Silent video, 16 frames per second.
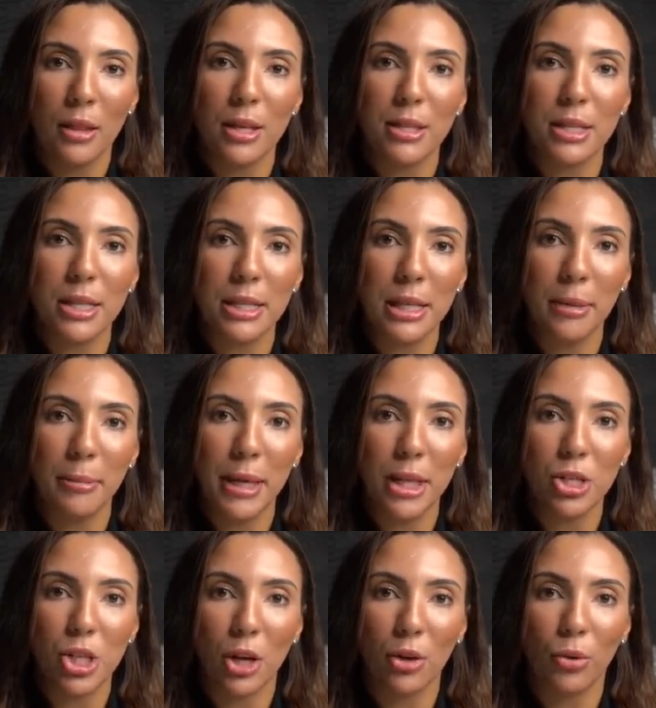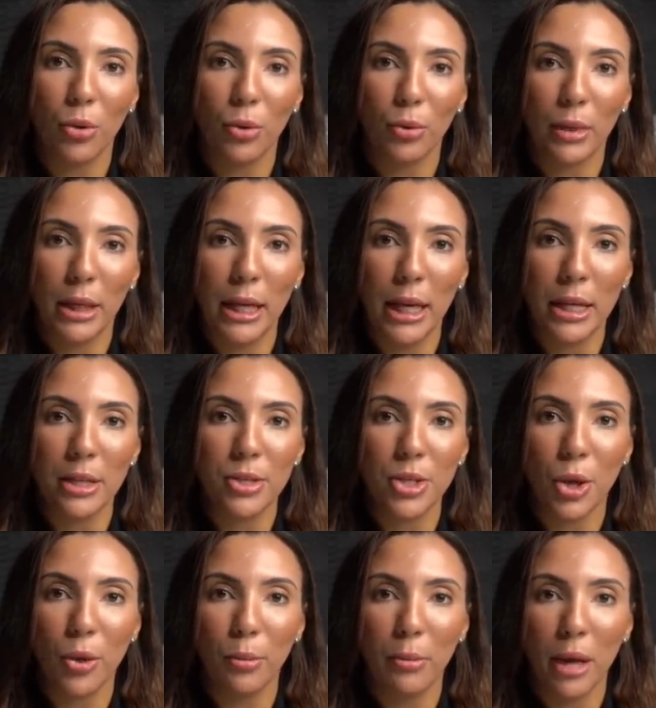This is going to be a general reading,
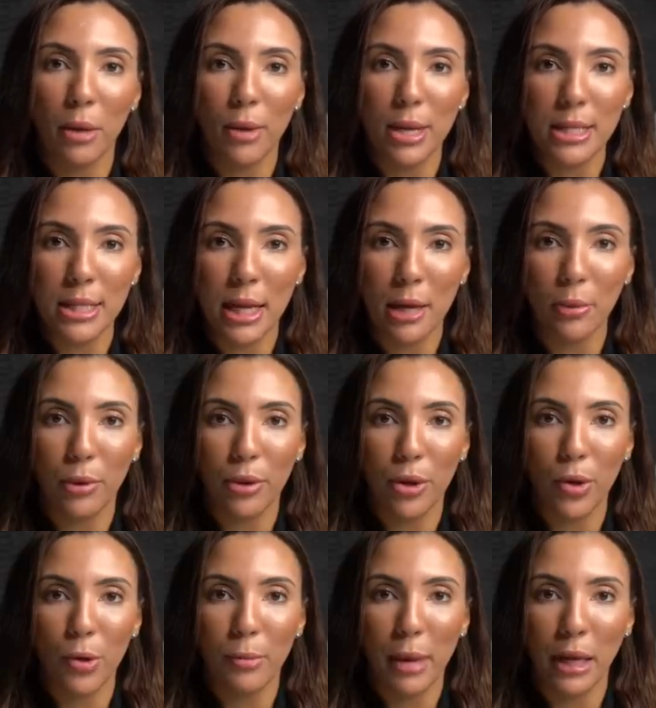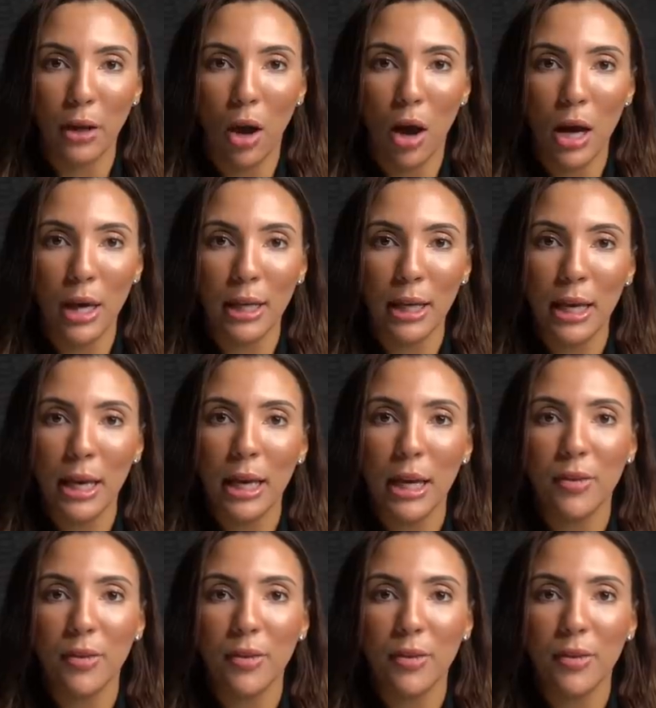so it may resonate with you, it may not.